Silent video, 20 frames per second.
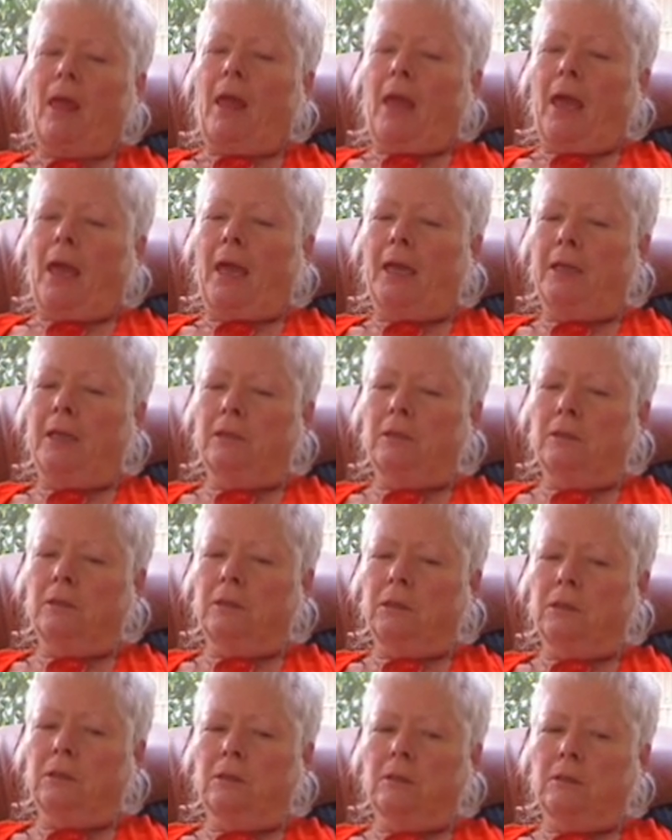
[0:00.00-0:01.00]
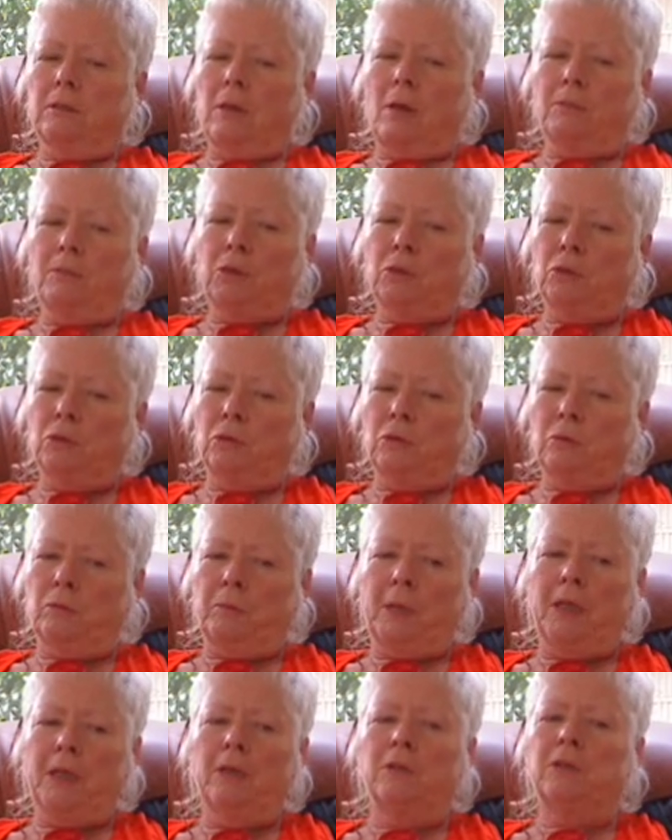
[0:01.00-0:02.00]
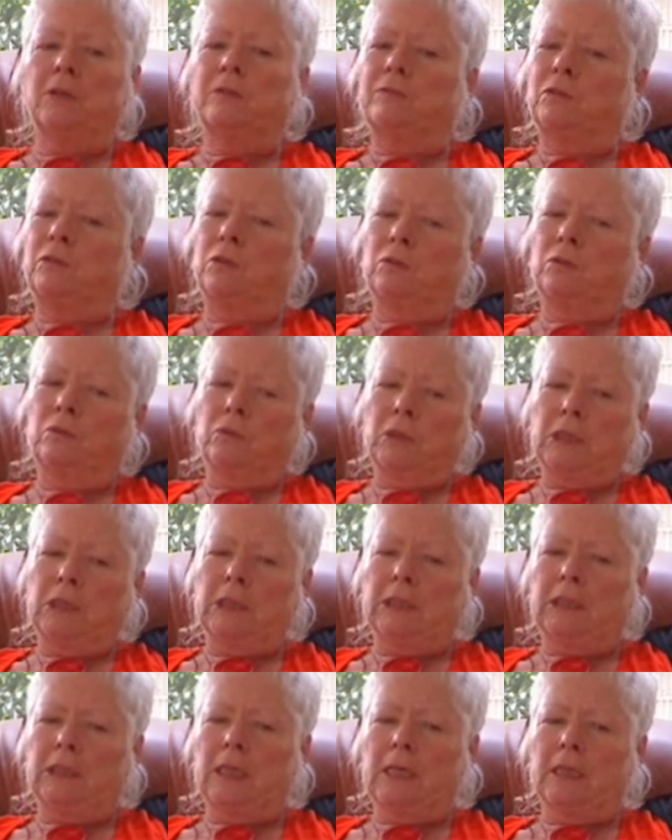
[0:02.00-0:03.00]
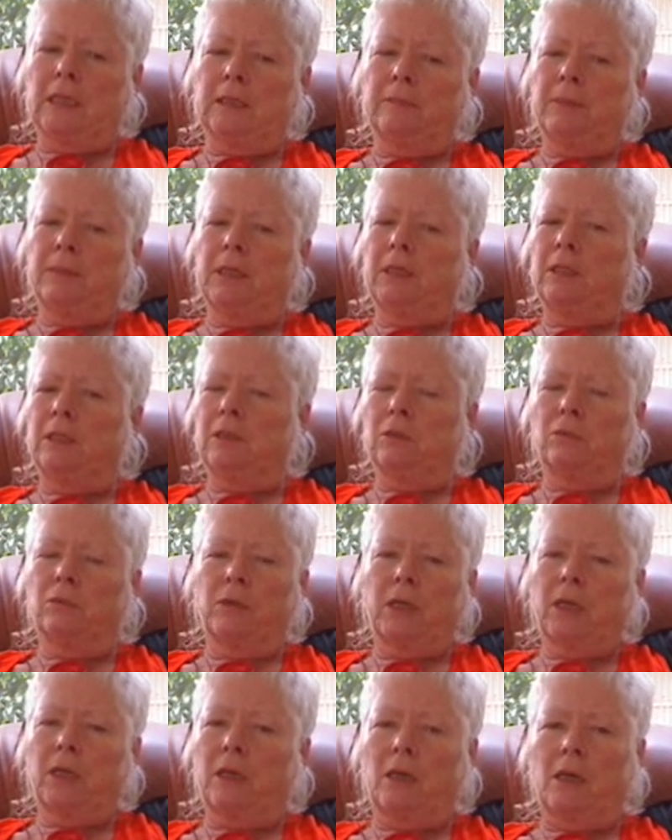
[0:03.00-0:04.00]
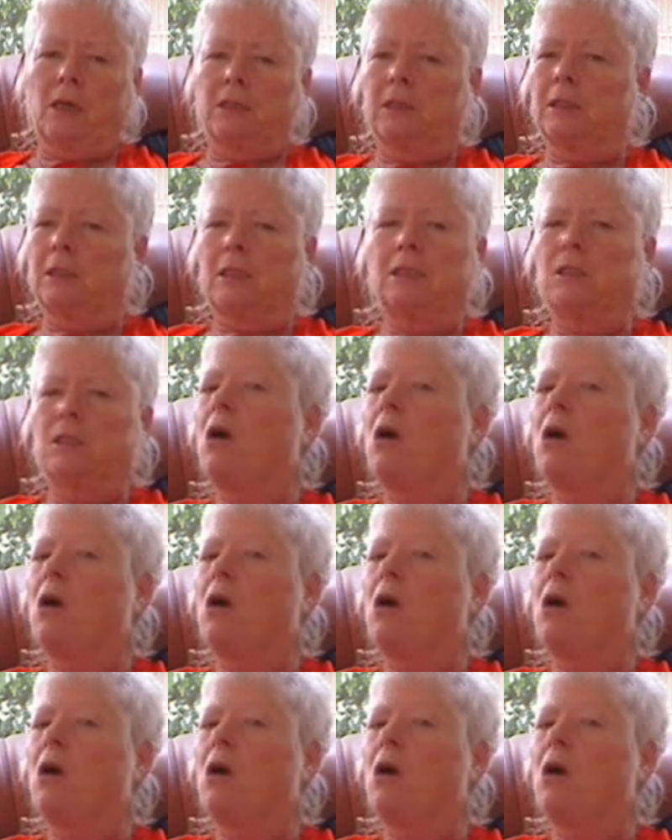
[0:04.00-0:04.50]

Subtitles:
And I'm sure parents of children these days are beginning to recognise that there's a